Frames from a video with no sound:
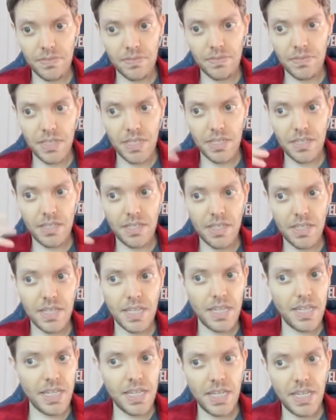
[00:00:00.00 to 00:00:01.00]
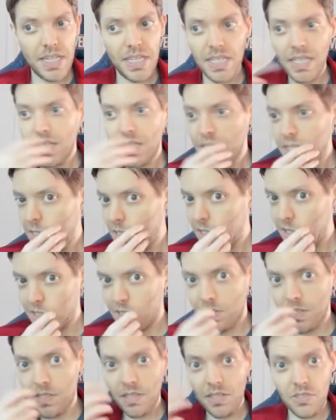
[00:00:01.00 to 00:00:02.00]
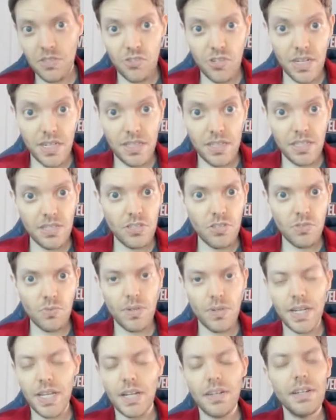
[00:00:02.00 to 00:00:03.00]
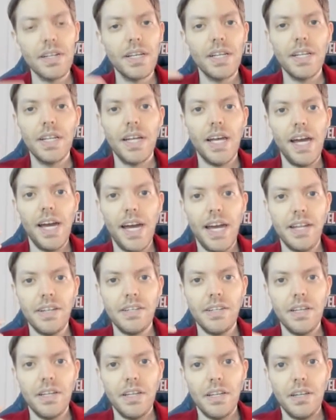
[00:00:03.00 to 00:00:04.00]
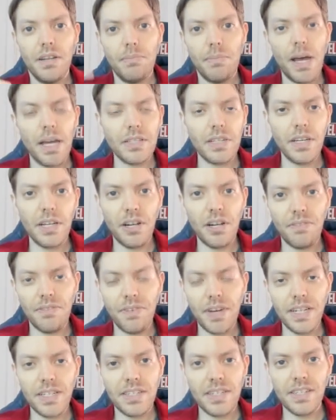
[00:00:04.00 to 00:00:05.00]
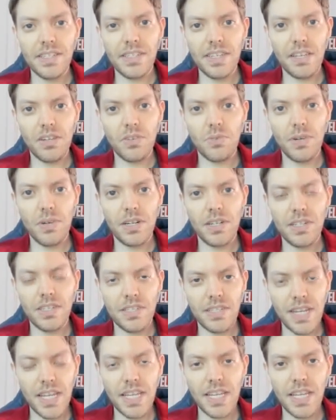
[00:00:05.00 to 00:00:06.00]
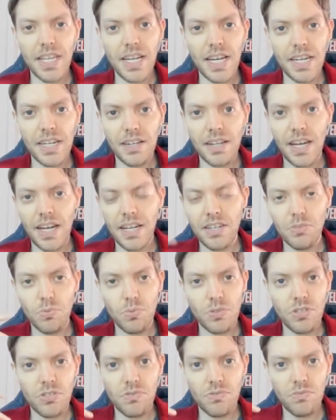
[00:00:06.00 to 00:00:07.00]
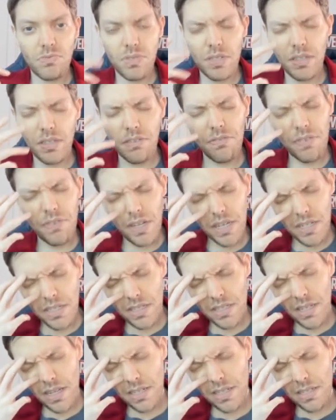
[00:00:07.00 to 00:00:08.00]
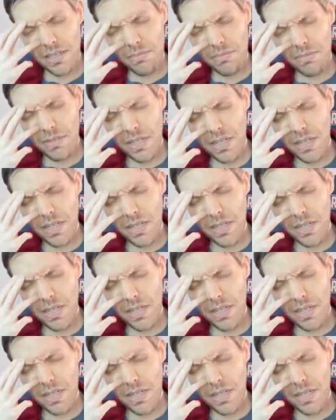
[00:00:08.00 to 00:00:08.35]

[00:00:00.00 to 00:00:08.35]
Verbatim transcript: Because like, hey, let's check this one out. And Bakugo fights these like weird snaky kind of guys, which really fucking sucks.